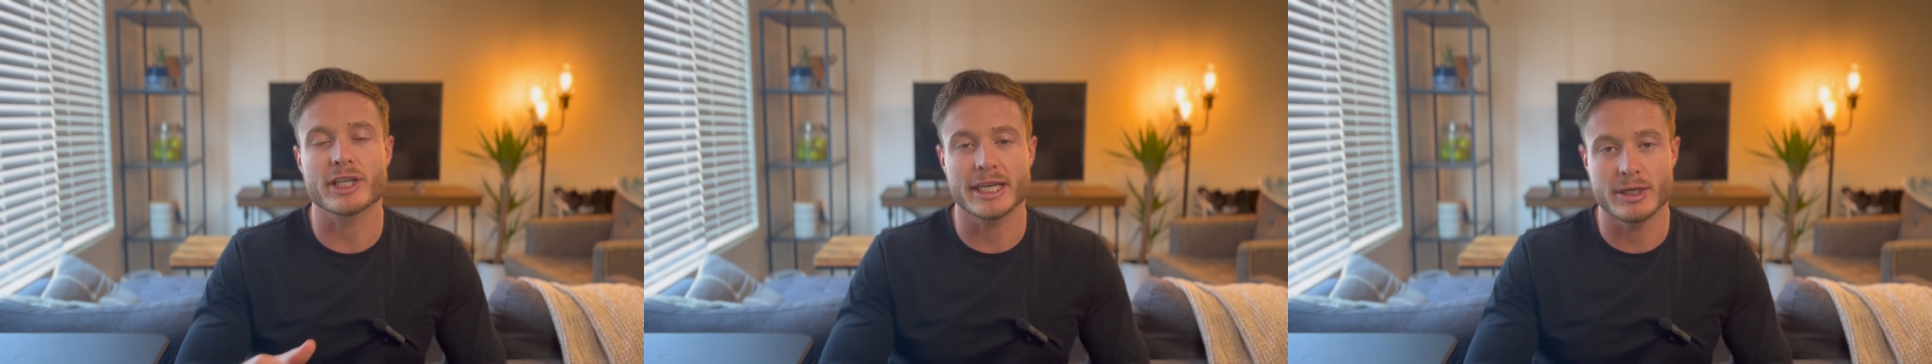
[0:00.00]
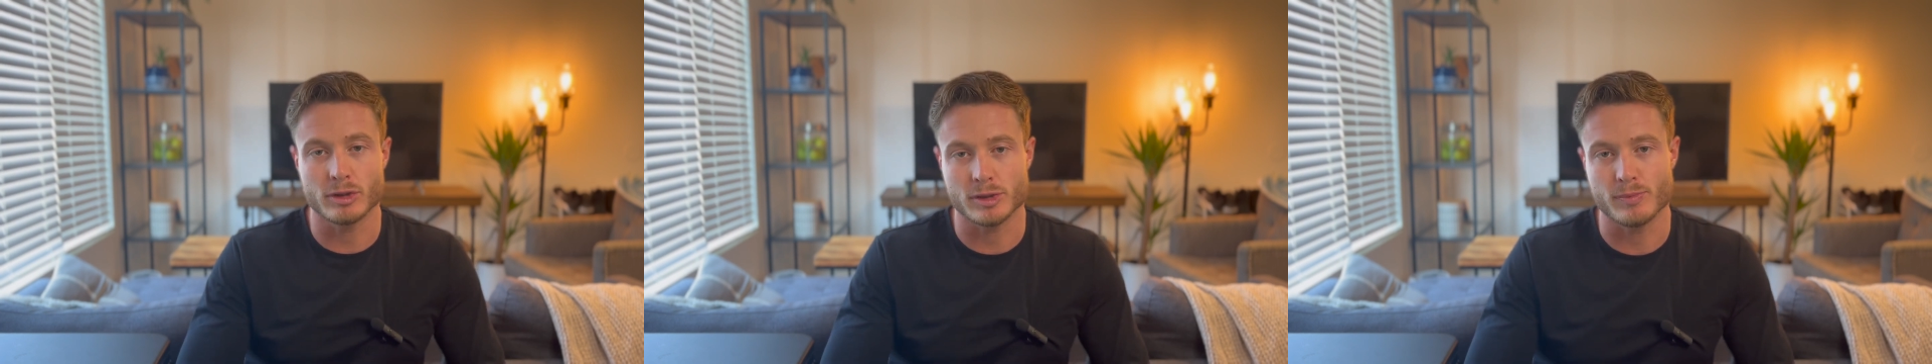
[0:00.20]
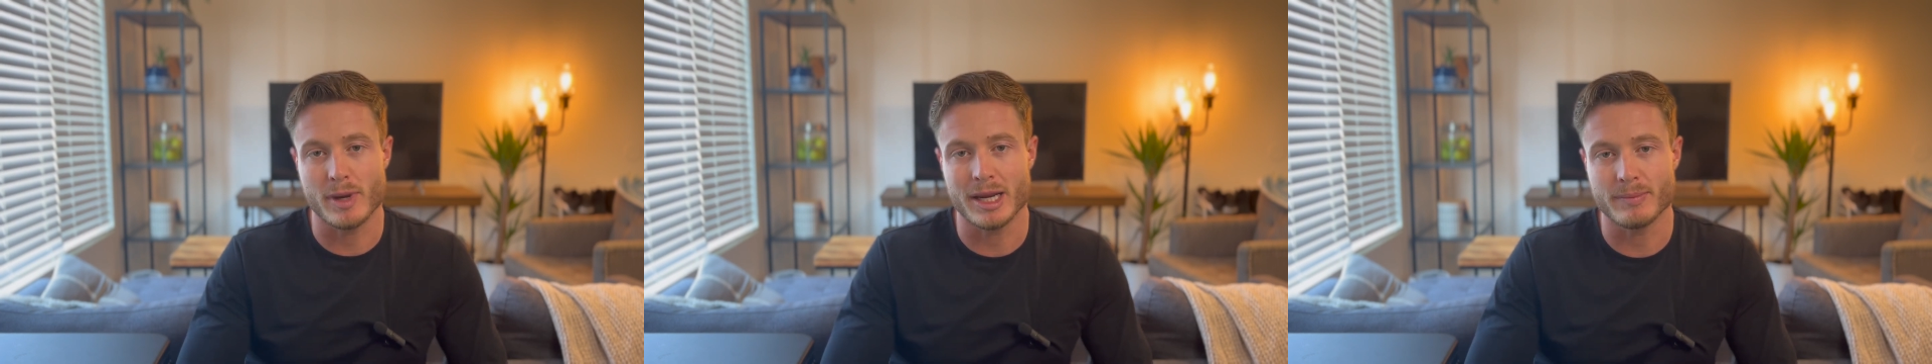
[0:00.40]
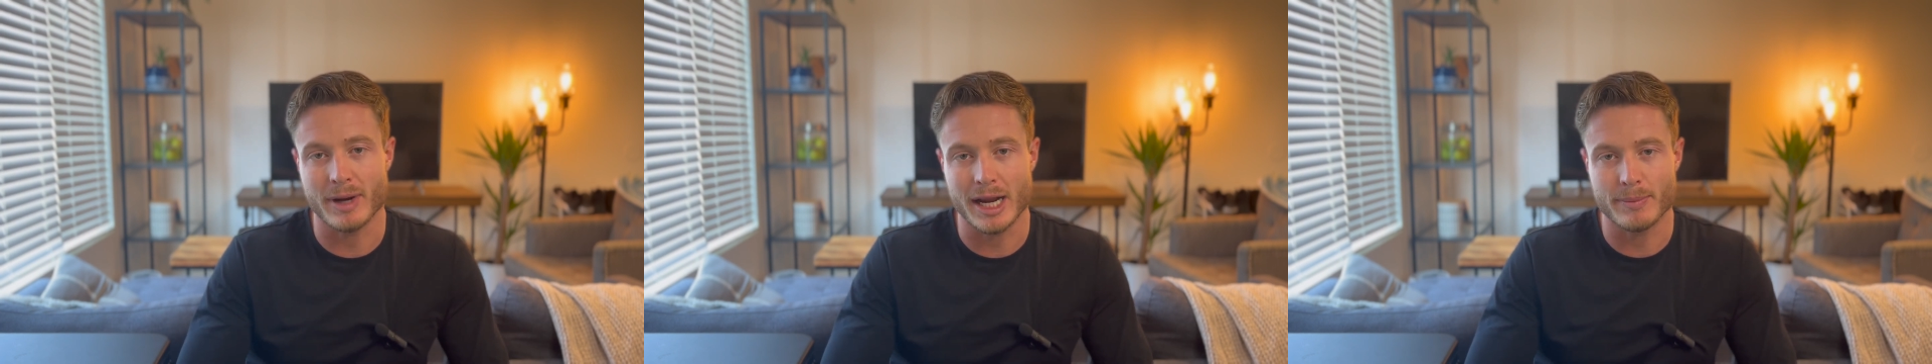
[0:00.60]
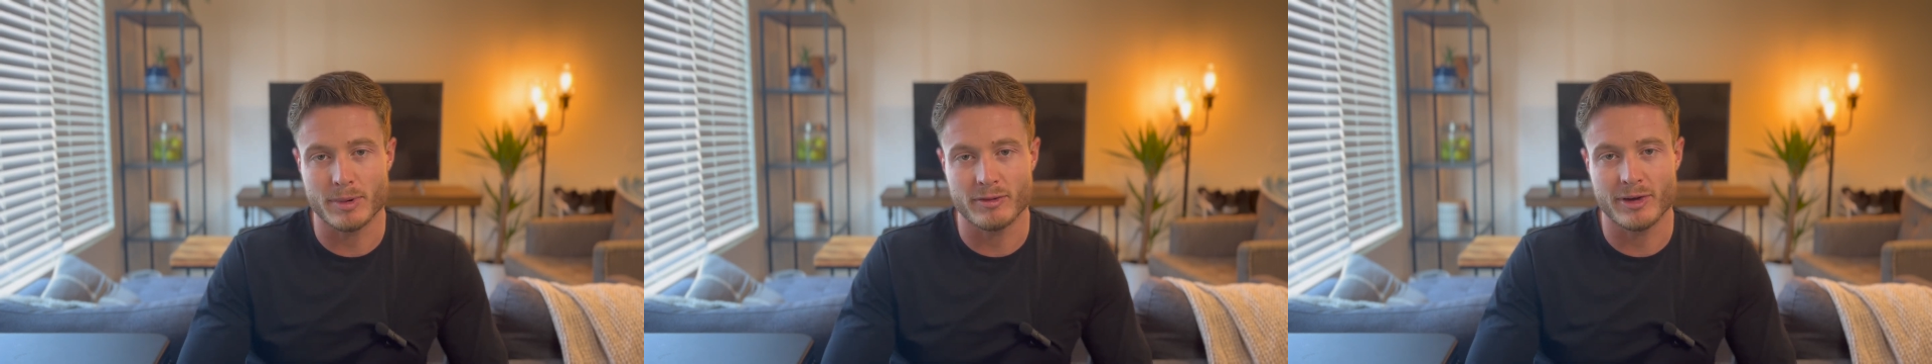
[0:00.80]
like it was made by
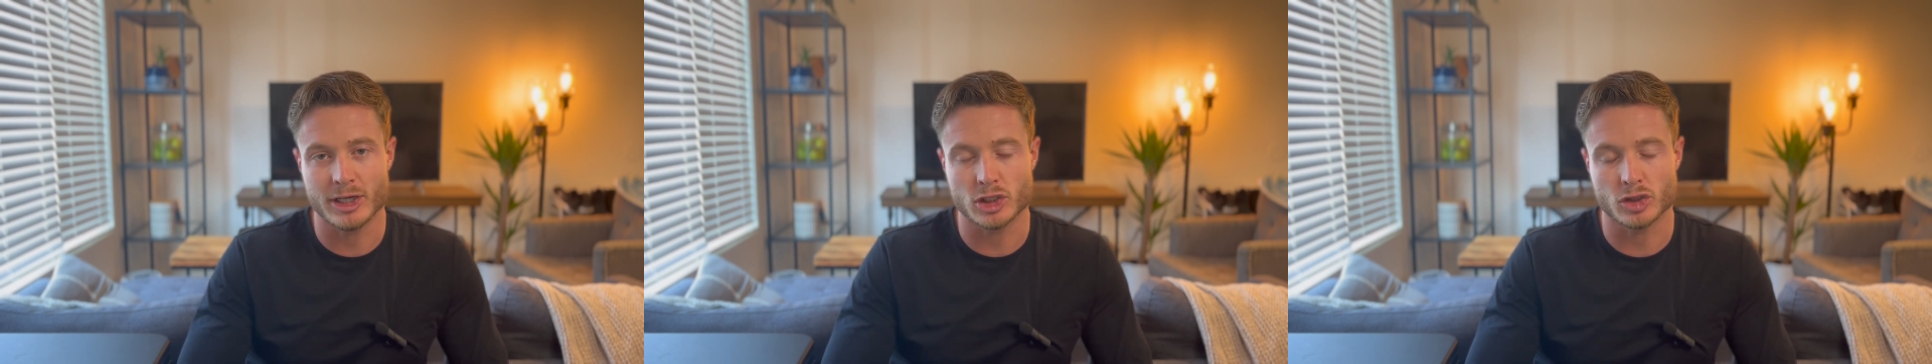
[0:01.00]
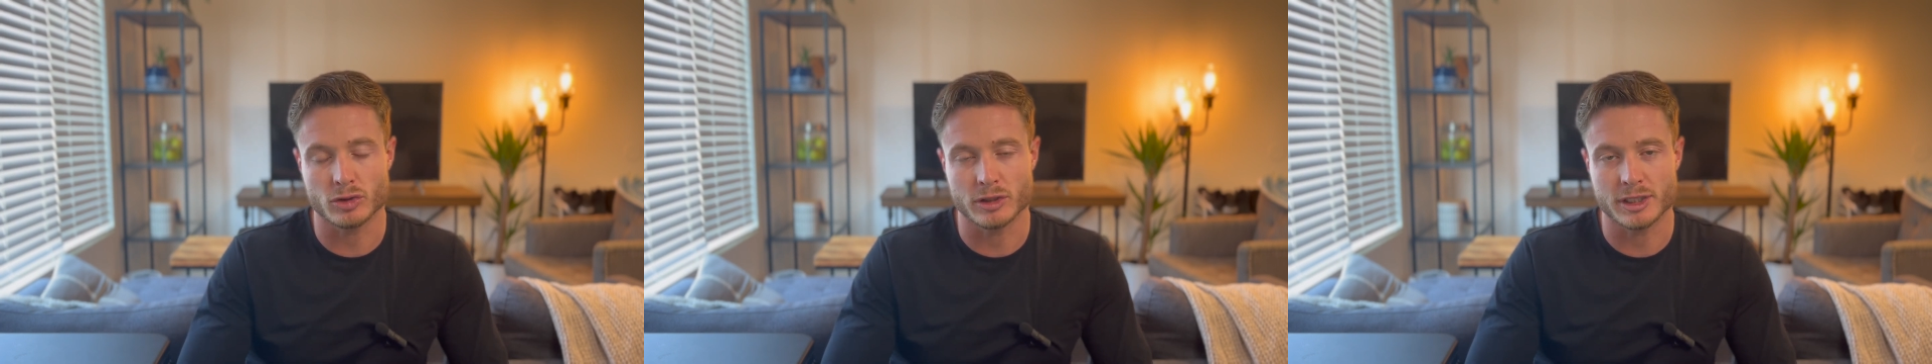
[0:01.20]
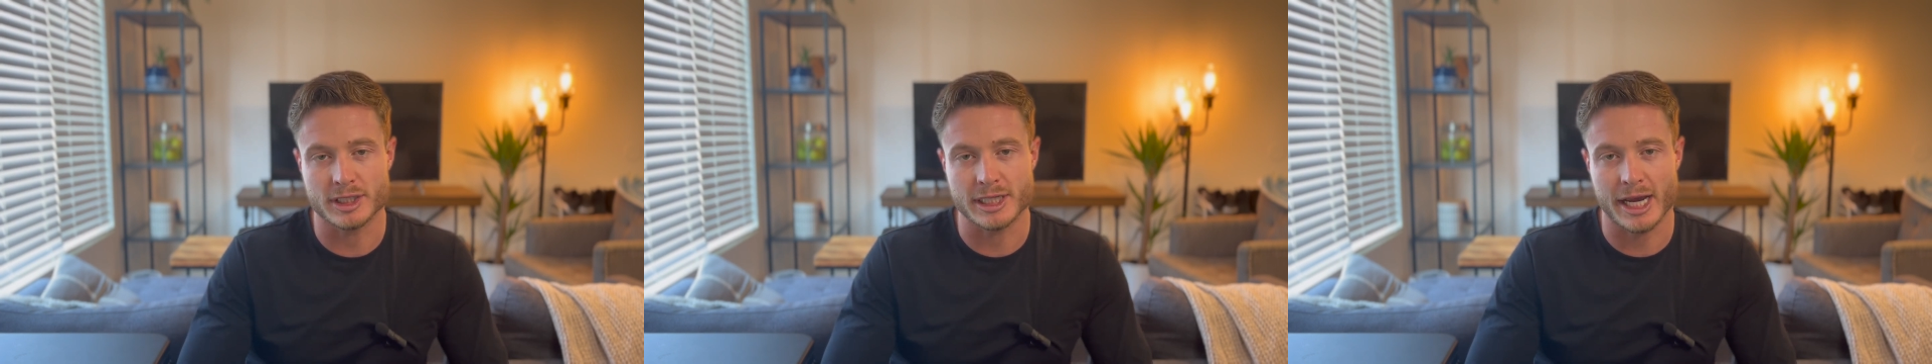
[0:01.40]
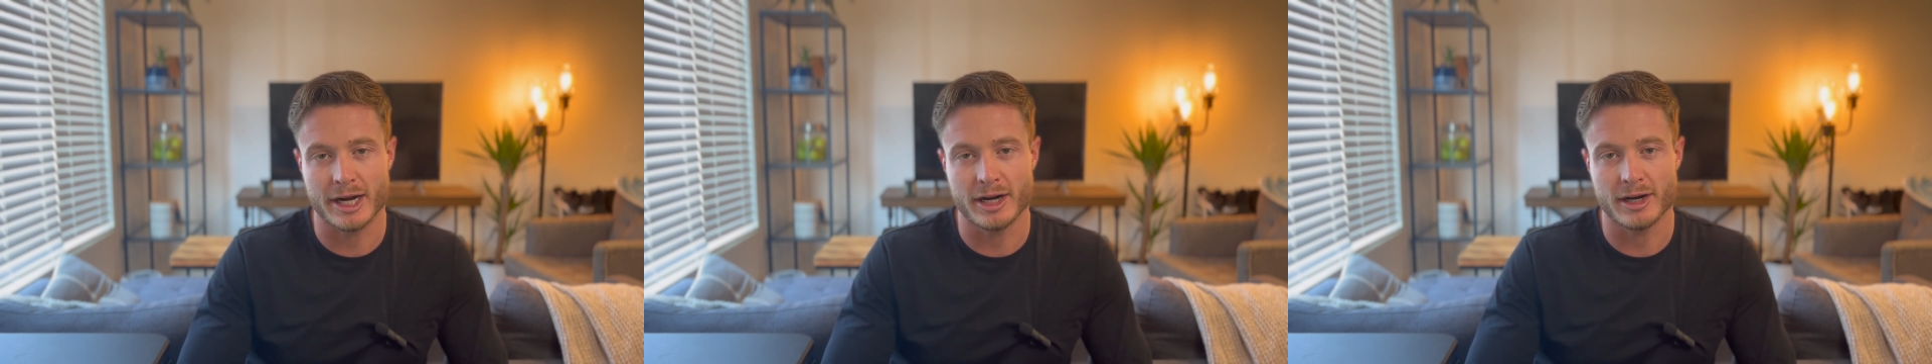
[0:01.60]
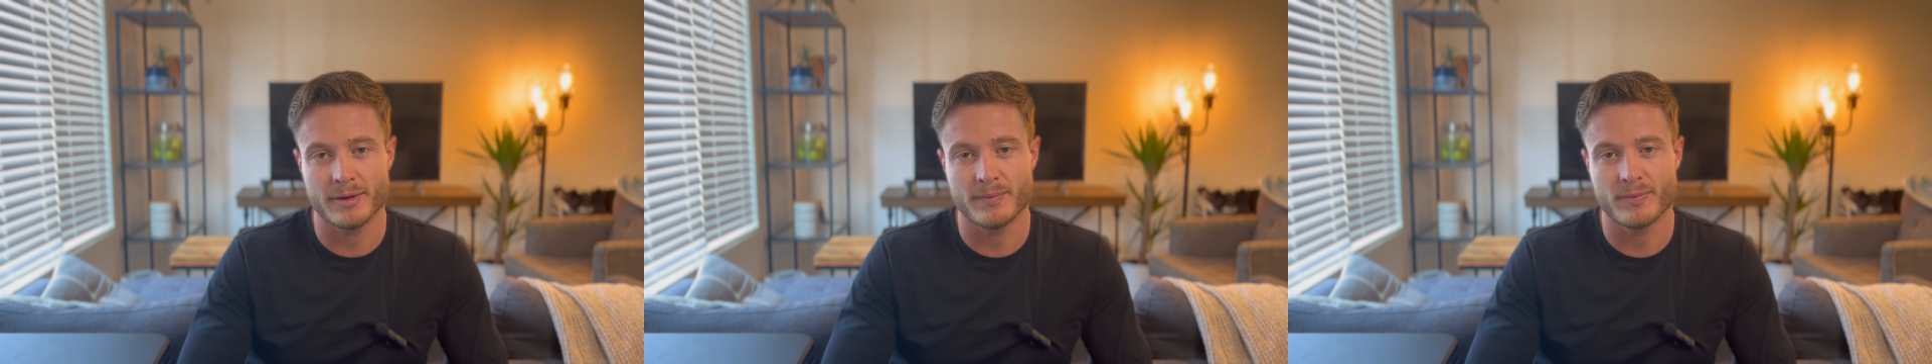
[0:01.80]
a professional
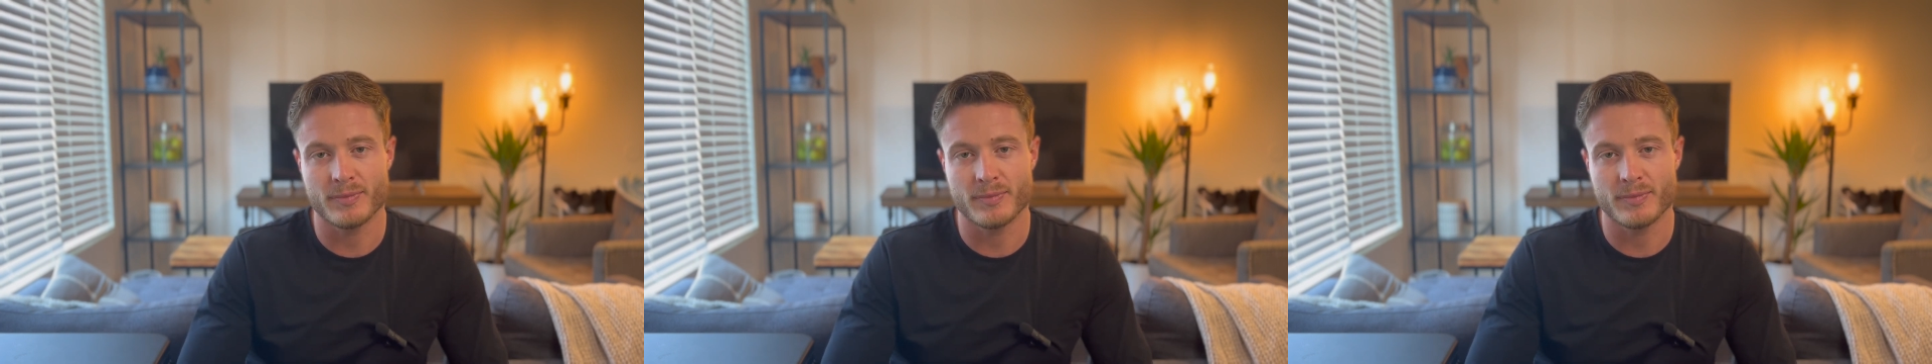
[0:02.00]
designer.